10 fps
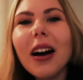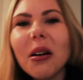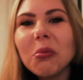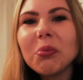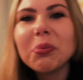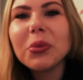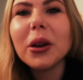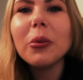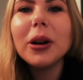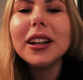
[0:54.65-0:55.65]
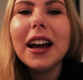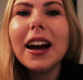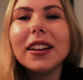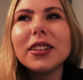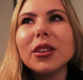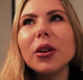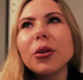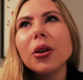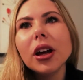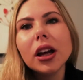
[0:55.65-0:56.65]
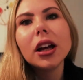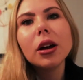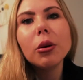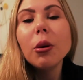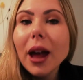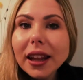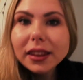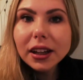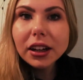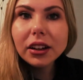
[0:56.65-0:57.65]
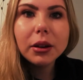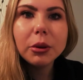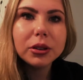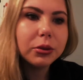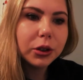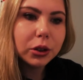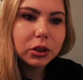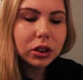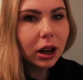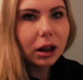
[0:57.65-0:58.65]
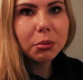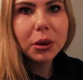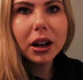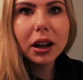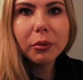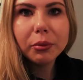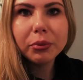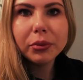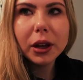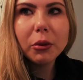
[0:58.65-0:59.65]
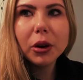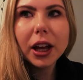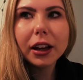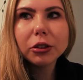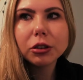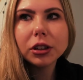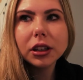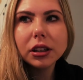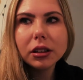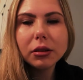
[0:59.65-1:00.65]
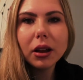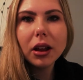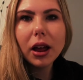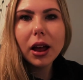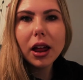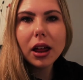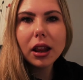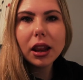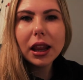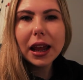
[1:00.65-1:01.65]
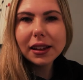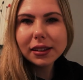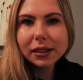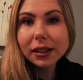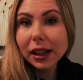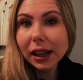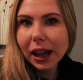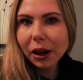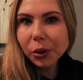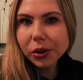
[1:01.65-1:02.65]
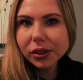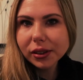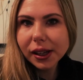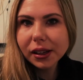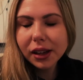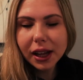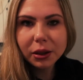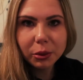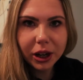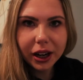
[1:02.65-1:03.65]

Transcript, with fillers: um, but yeah, so we went there. There was a first stop. Um, there were actually less clouds than anywhere